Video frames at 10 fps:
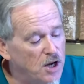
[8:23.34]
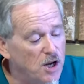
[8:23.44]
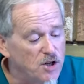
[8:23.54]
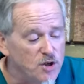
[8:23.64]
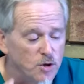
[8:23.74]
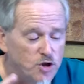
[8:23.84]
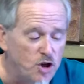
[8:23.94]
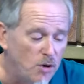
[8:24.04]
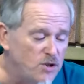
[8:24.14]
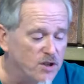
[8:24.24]
So
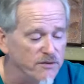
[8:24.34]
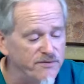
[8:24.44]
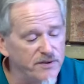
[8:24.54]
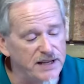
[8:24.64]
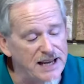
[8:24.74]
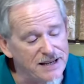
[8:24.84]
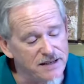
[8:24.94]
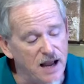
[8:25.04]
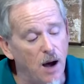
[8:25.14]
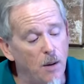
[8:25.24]
Joseph is
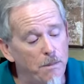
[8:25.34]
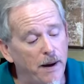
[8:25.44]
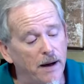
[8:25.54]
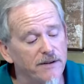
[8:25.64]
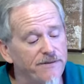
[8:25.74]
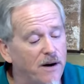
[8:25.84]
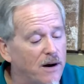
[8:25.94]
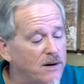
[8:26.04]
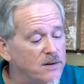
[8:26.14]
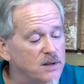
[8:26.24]
now
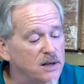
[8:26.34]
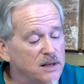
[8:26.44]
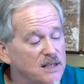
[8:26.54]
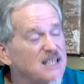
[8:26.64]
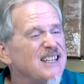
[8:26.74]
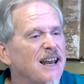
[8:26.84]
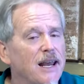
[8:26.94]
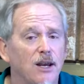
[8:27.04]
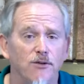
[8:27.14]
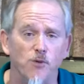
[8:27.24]
Potiphar's
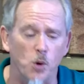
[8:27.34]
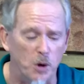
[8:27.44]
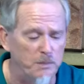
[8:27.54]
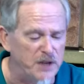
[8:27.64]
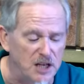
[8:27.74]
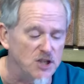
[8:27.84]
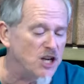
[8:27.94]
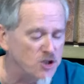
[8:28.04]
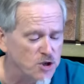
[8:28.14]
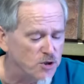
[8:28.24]
slave or
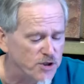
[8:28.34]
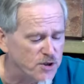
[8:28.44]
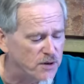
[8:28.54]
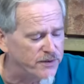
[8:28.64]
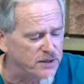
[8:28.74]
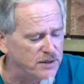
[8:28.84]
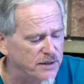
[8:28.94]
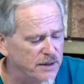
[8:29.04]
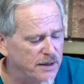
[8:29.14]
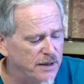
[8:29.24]
indentured servant.
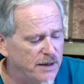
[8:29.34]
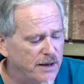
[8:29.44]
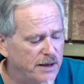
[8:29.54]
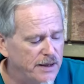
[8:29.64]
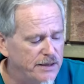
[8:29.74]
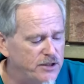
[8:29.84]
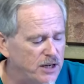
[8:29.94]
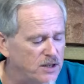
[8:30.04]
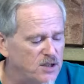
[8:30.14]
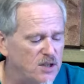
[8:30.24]

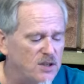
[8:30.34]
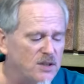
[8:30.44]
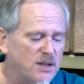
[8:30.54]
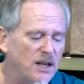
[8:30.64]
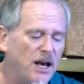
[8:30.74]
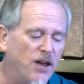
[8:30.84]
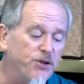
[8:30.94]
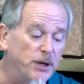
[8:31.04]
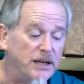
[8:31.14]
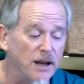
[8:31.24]
Genesis uh,
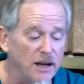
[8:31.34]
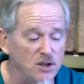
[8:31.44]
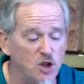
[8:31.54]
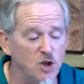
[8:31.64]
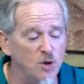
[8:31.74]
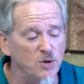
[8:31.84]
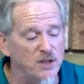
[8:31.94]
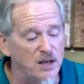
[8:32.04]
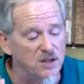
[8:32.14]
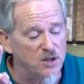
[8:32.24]
39 2
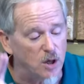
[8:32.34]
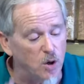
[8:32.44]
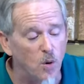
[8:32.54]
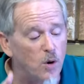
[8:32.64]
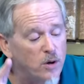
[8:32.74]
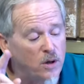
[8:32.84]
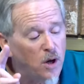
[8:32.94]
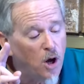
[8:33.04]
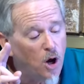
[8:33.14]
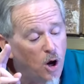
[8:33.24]
says, The Lord
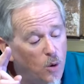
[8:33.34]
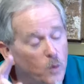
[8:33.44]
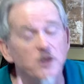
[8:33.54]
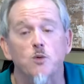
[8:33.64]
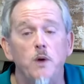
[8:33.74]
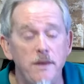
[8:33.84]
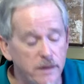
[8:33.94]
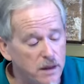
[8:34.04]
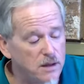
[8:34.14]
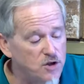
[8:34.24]
was with
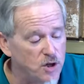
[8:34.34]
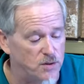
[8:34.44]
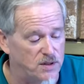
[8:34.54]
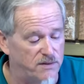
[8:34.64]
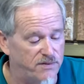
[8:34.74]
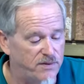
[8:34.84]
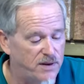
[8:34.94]
Joseph,